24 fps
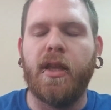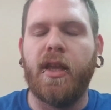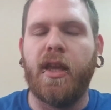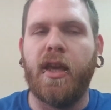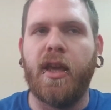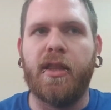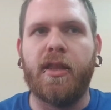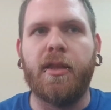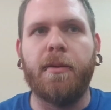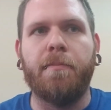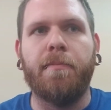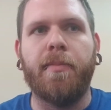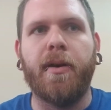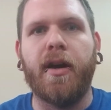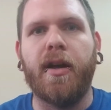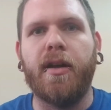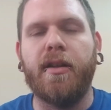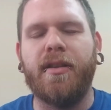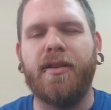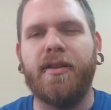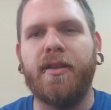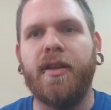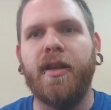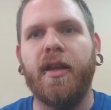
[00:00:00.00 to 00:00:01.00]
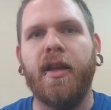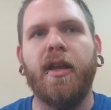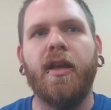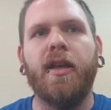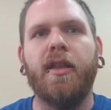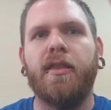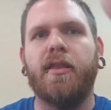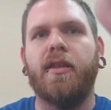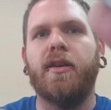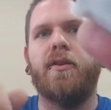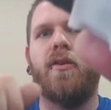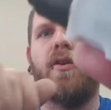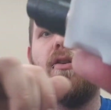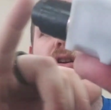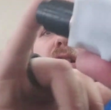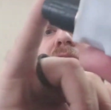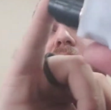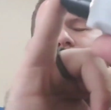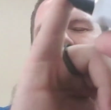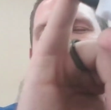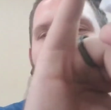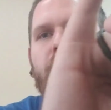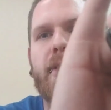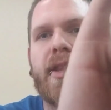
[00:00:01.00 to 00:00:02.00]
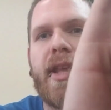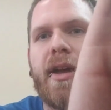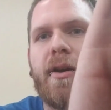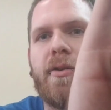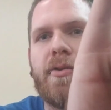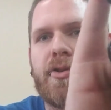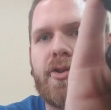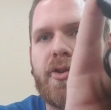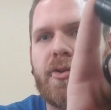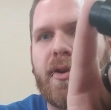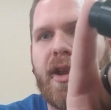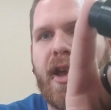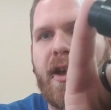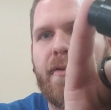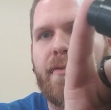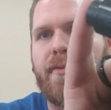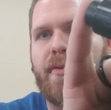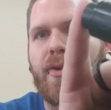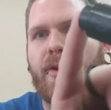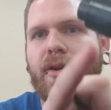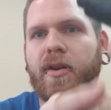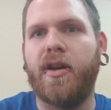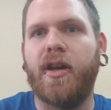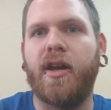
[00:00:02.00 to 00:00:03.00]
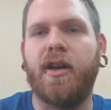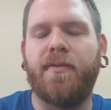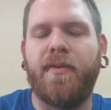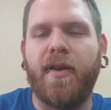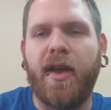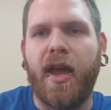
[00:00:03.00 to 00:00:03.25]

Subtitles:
hit the button, the RDA won't screw down far enough,